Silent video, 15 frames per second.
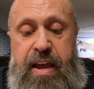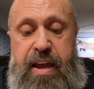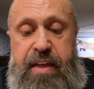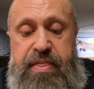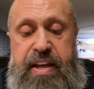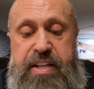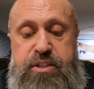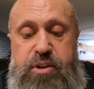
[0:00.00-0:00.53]

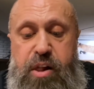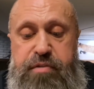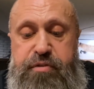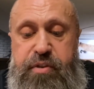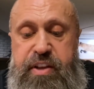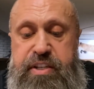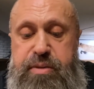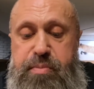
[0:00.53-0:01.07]
And that's all
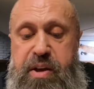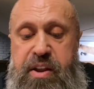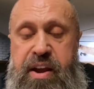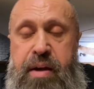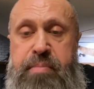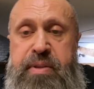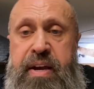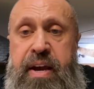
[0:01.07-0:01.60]
for this
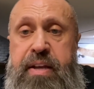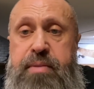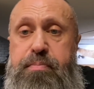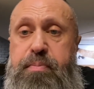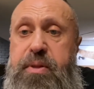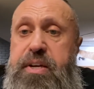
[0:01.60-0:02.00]
media update.